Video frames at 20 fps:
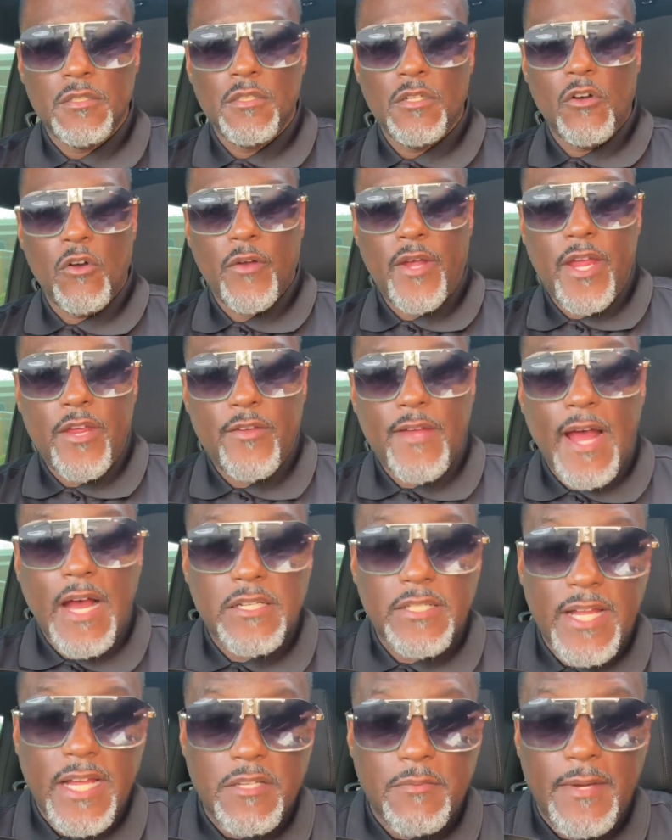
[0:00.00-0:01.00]
Okay, you guys,
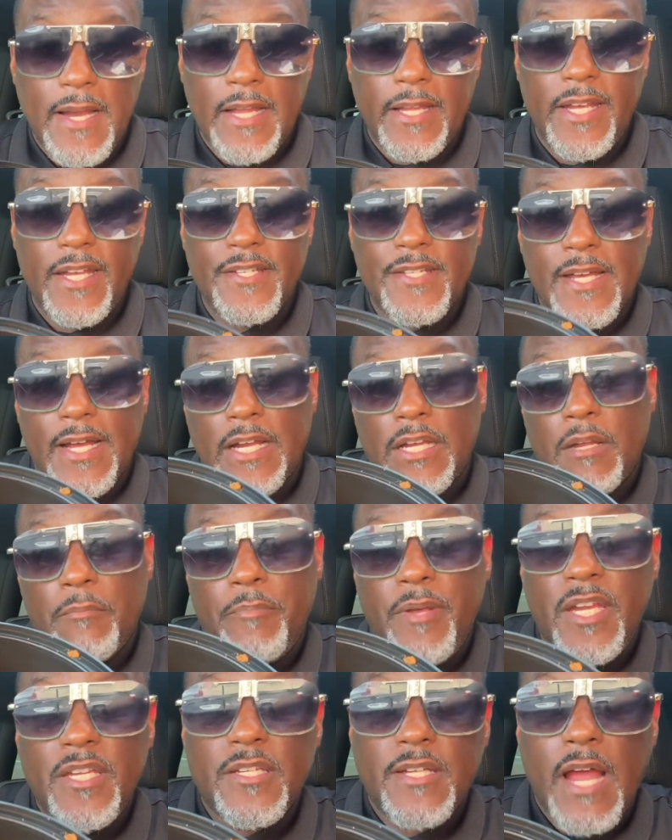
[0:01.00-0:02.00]
last but not least, I got the
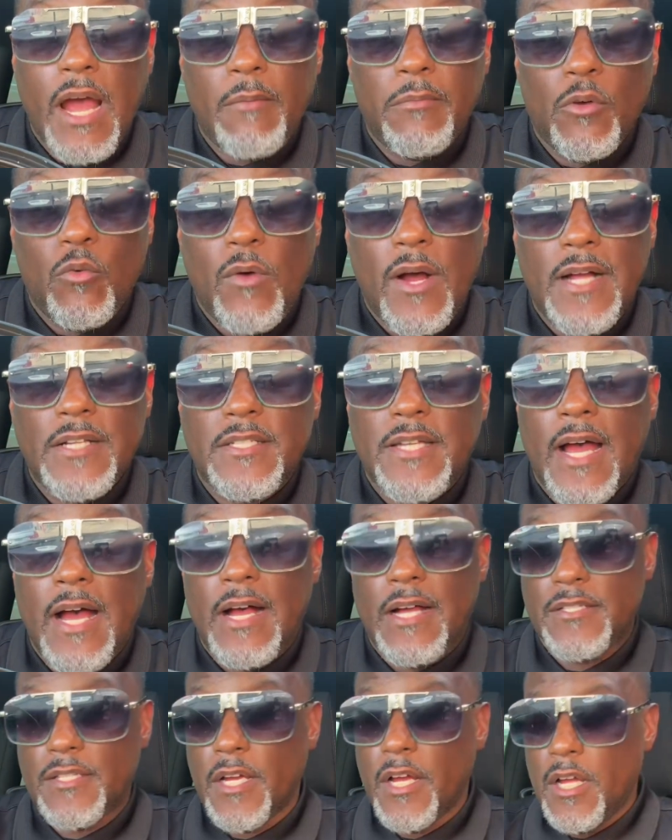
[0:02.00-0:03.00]
peach cobbler
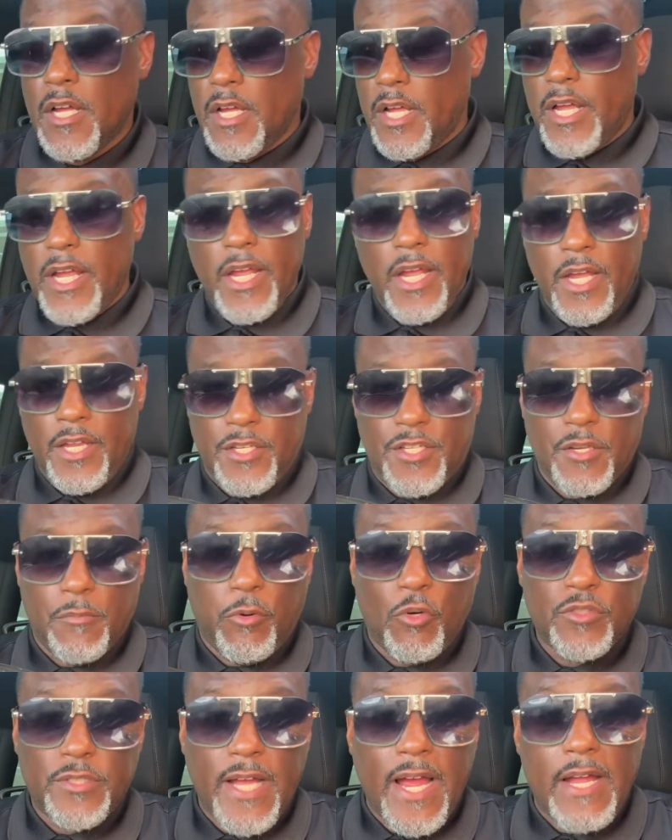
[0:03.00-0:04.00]
wontons. It's
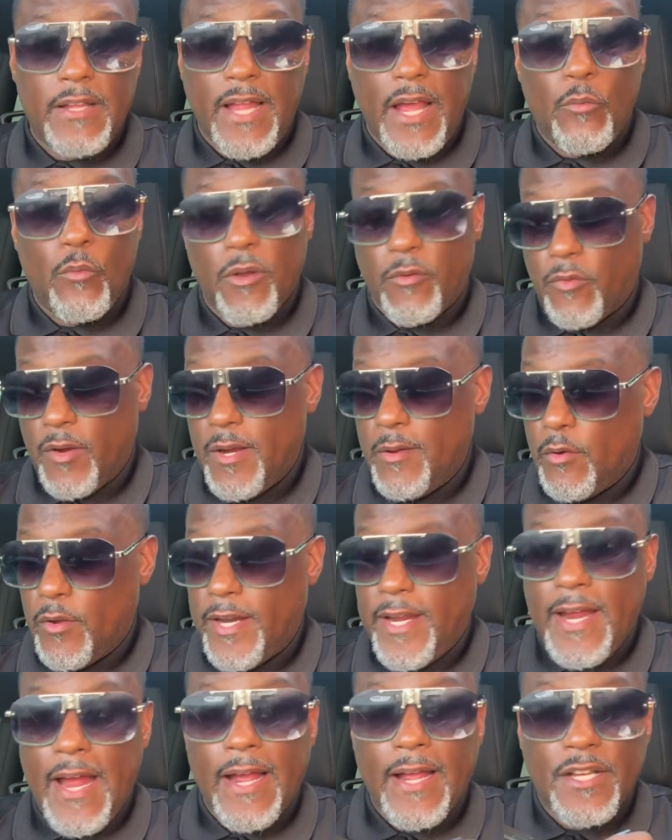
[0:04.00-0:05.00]
supposed to have like whipped cream on
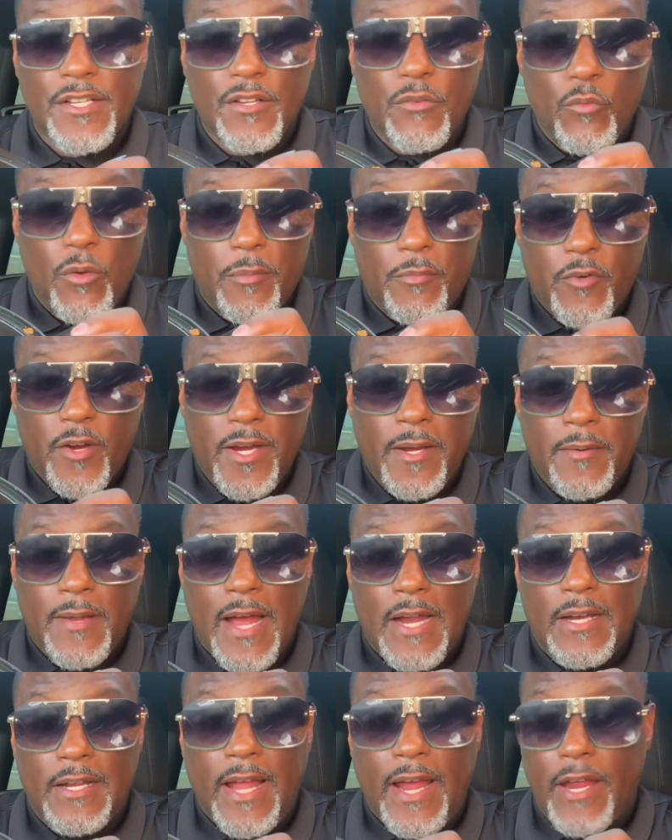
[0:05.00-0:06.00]
there. I guess the whipped cream
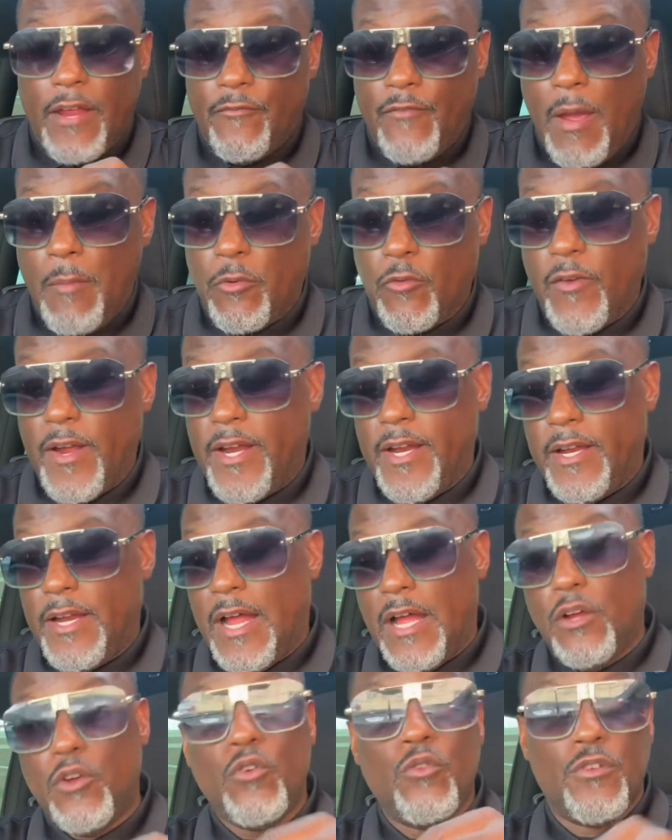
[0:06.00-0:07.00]
kind of like evaporated.
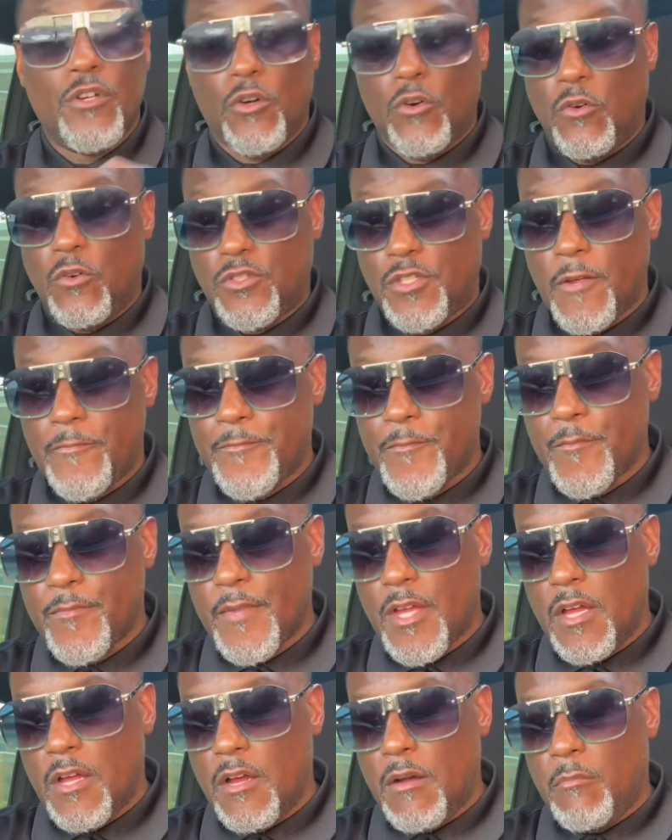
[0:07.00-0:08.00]
Who knows?
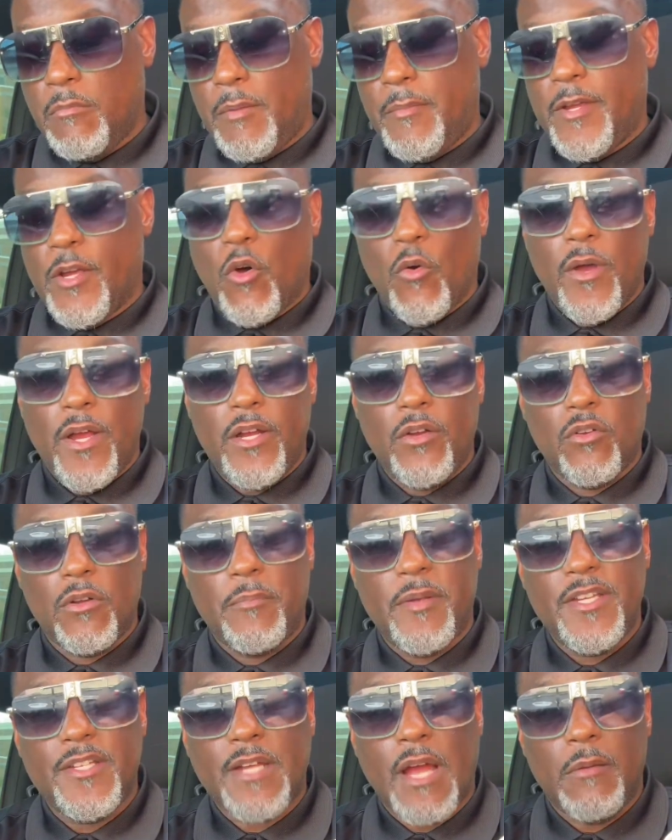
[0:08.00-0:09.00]
Let me go in on the
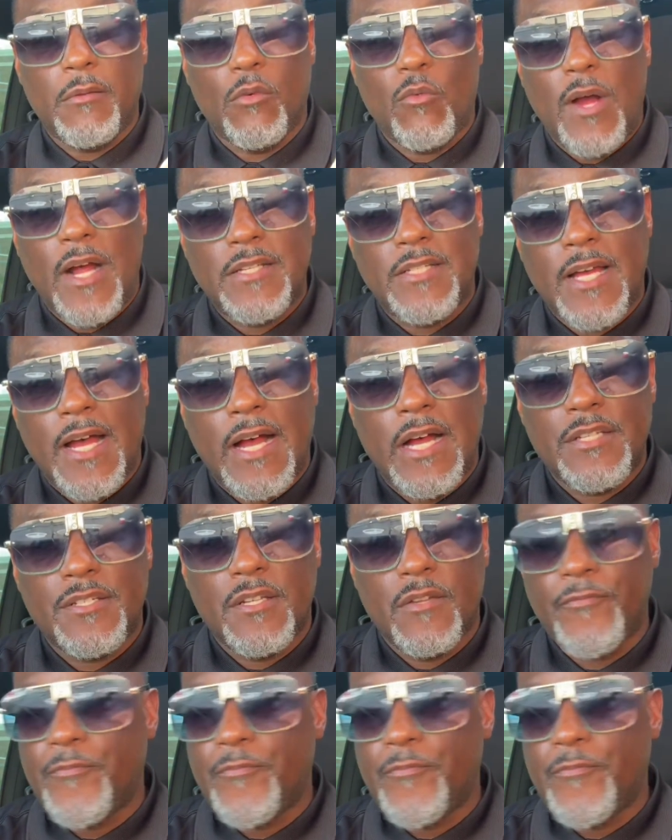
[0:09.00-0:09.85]
peach cobbler wontons.